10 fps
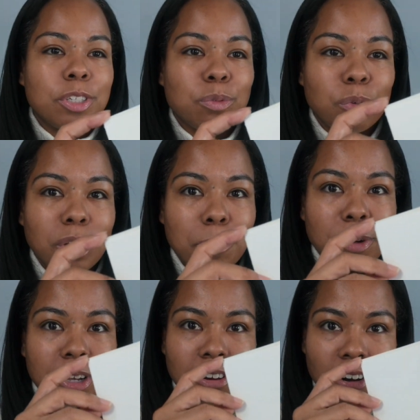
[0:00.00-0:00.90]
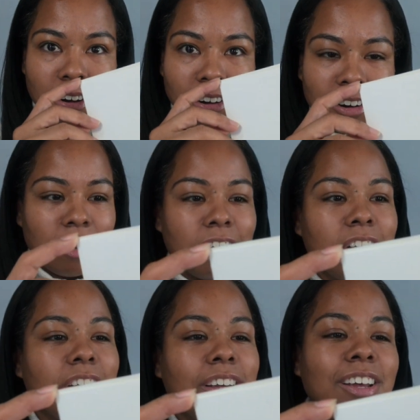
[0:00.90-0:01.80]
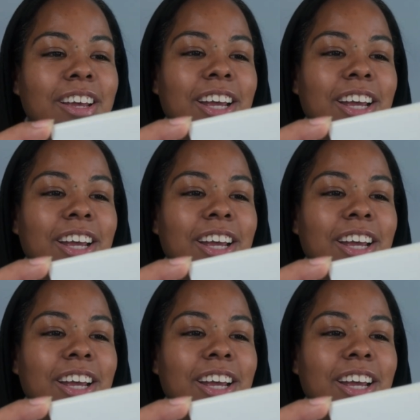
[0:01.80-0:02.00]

it comes in this really pretty card.